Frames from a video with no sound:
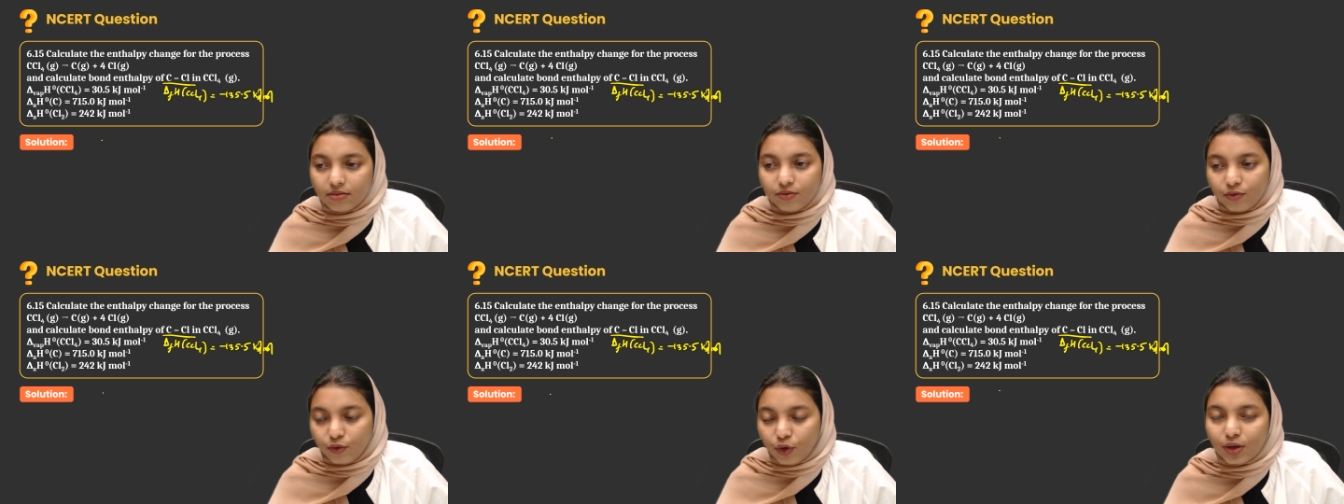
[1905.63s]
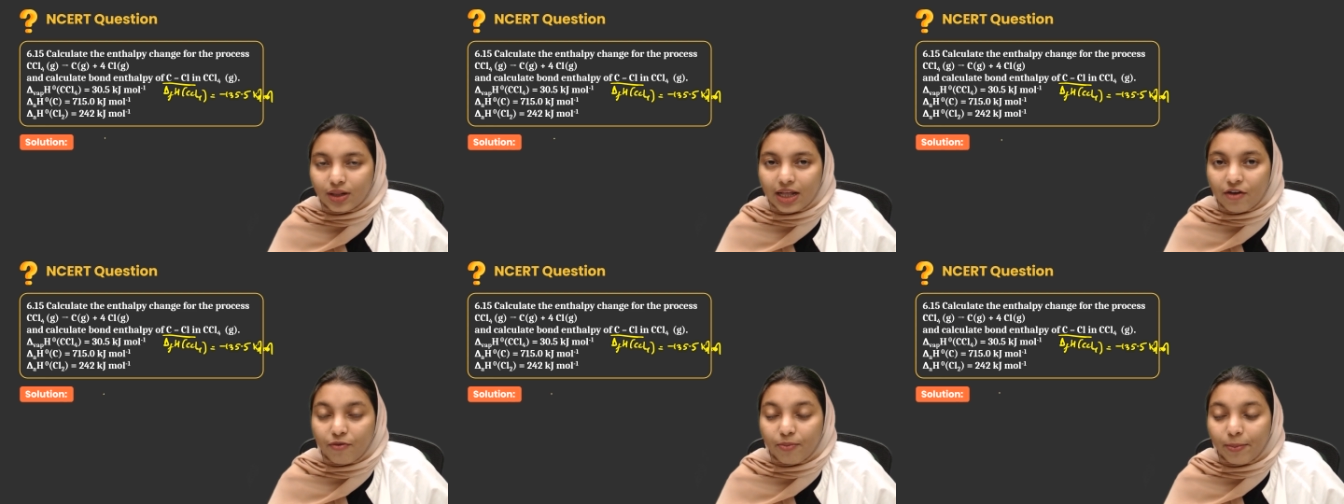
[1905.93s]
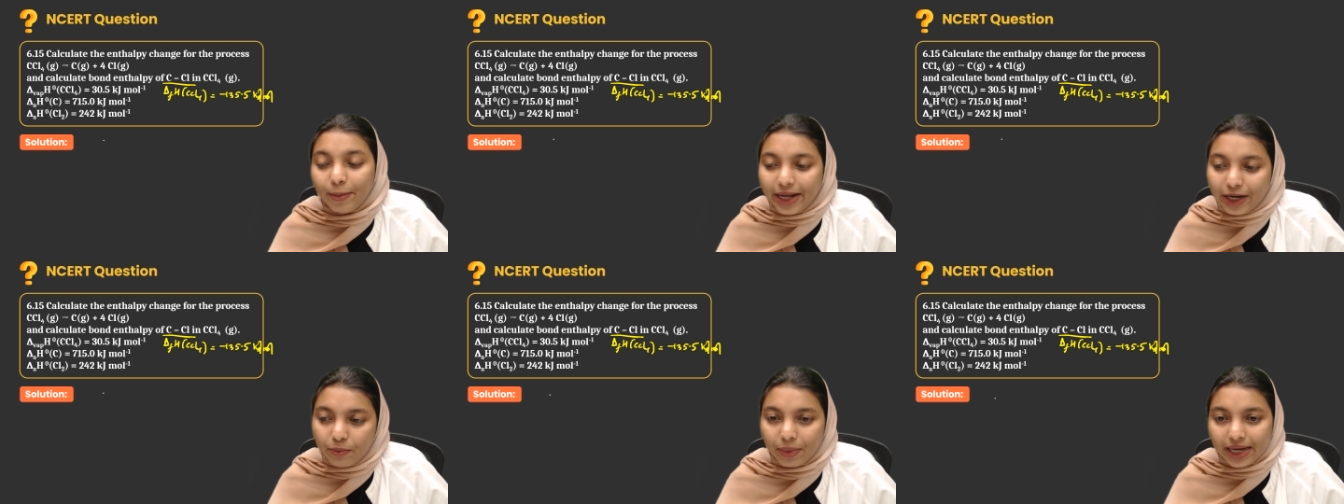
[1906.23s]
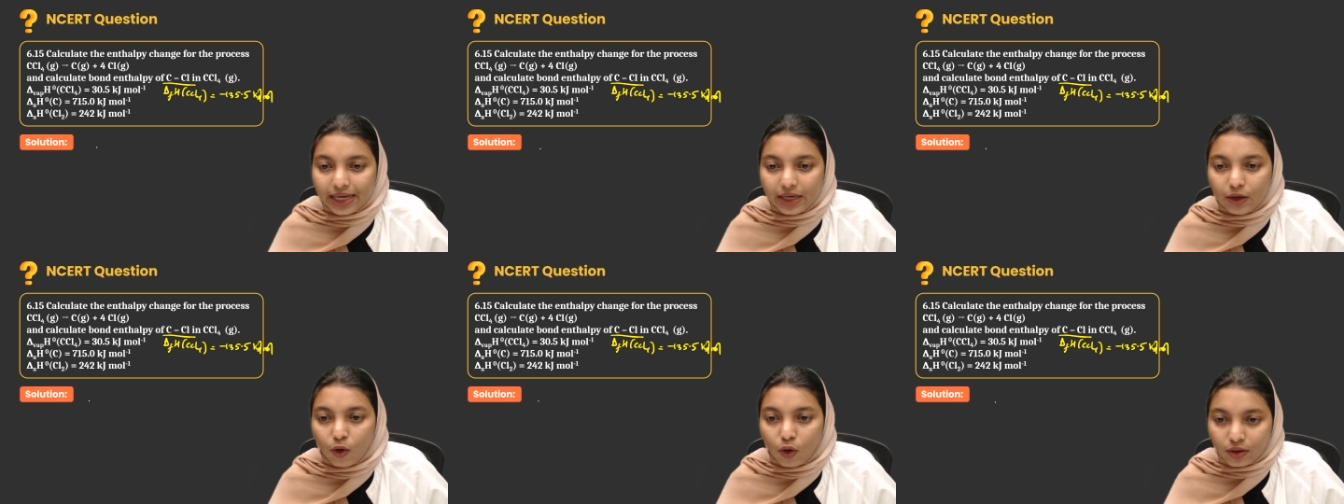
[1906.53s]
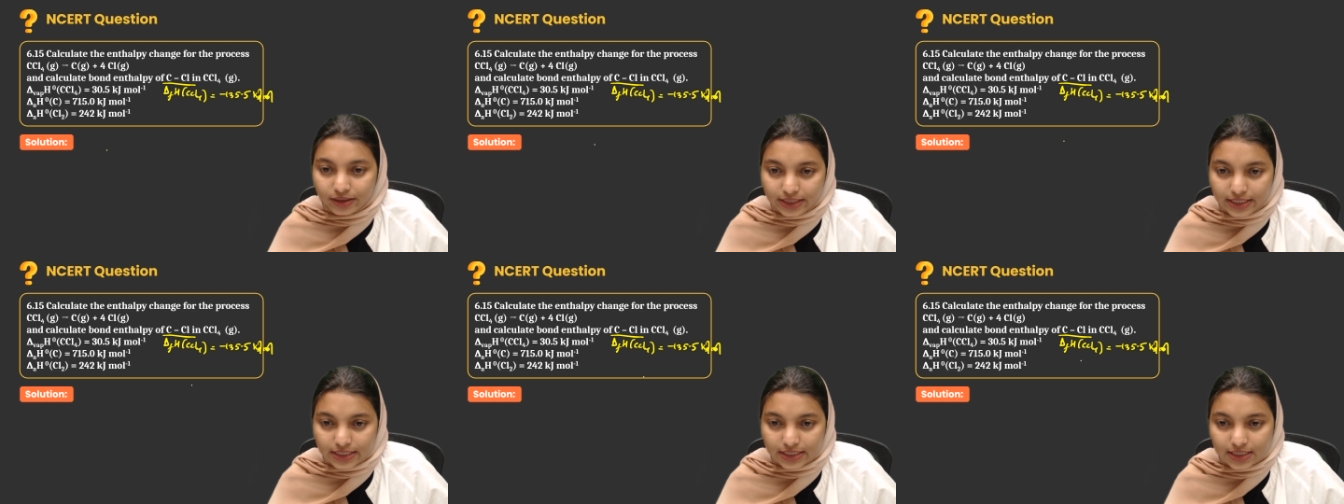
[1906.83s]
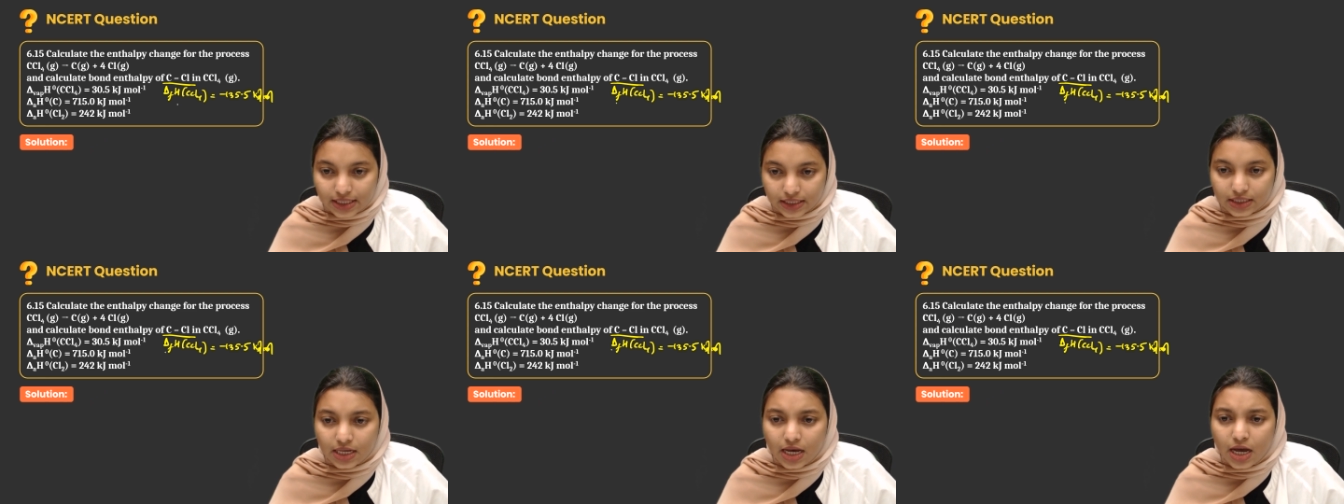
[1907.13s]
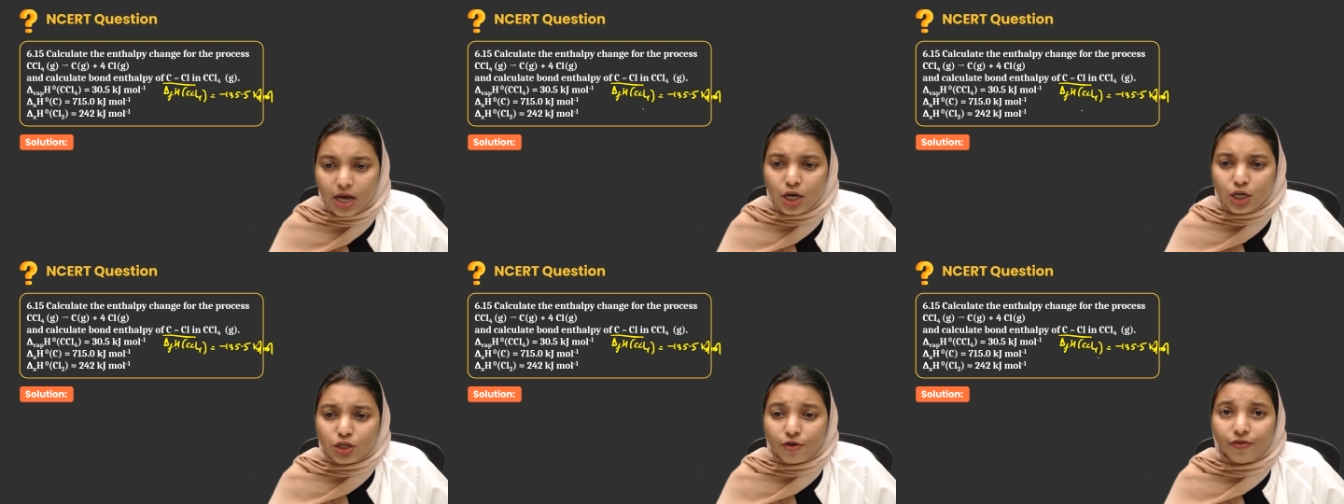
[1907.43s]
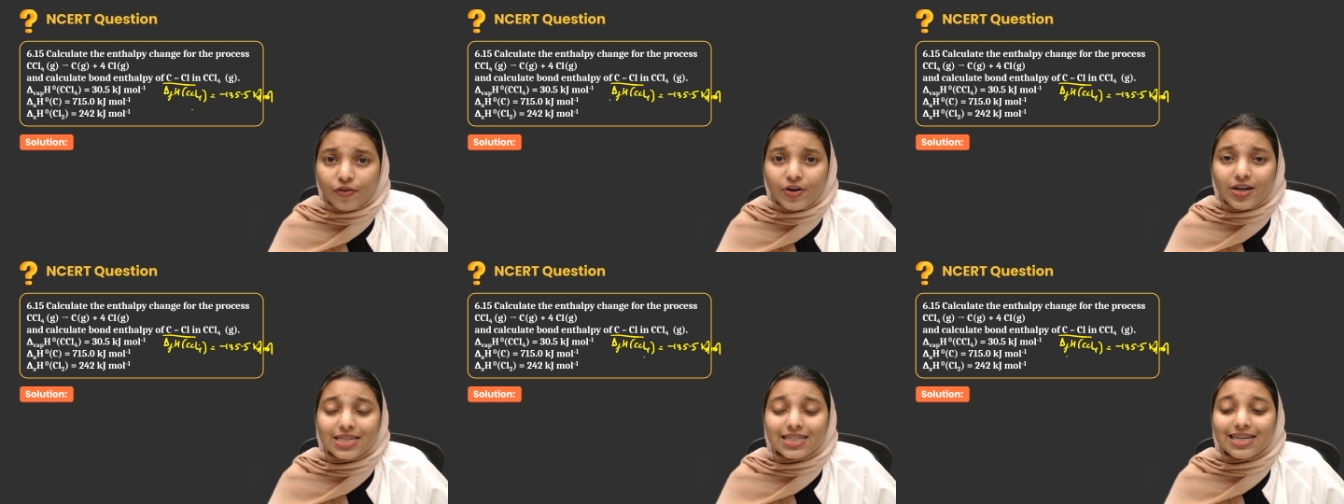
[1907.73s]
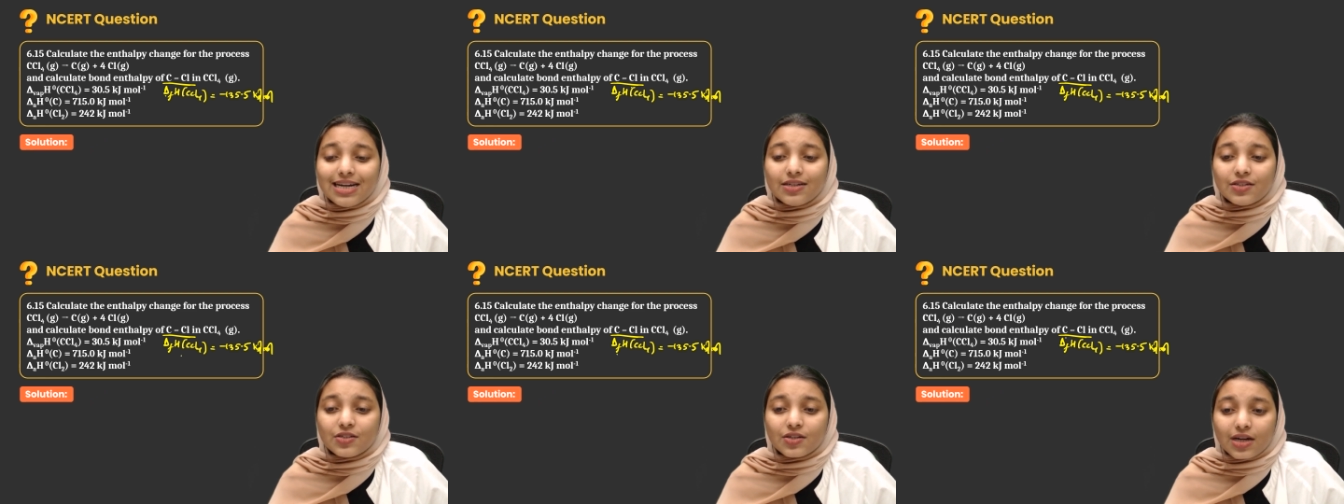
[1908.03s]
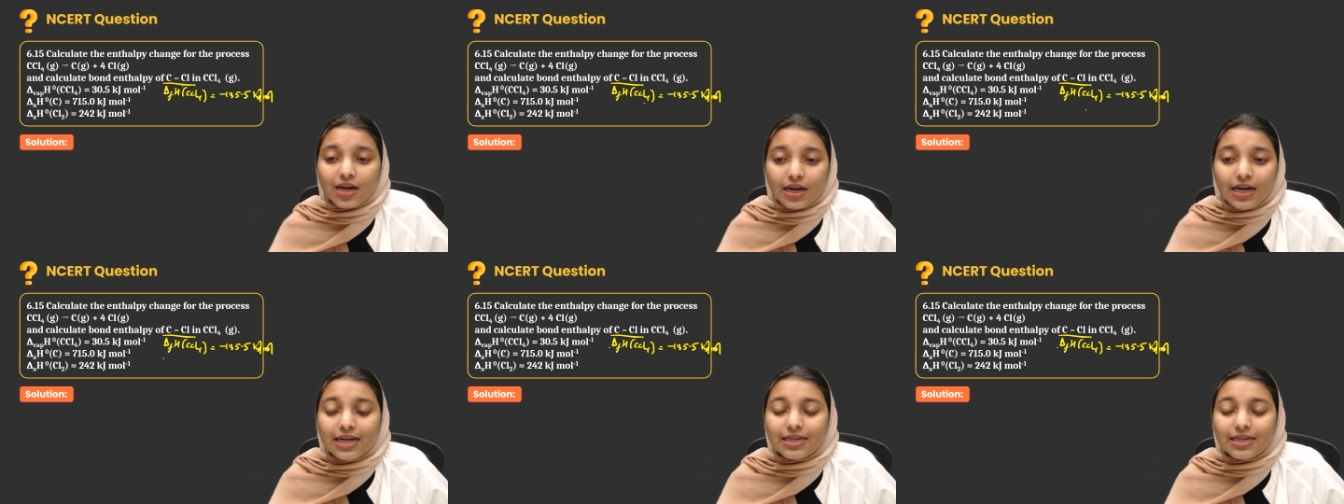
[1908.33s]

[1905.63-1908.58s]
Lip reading: what they have meant by all these things. So first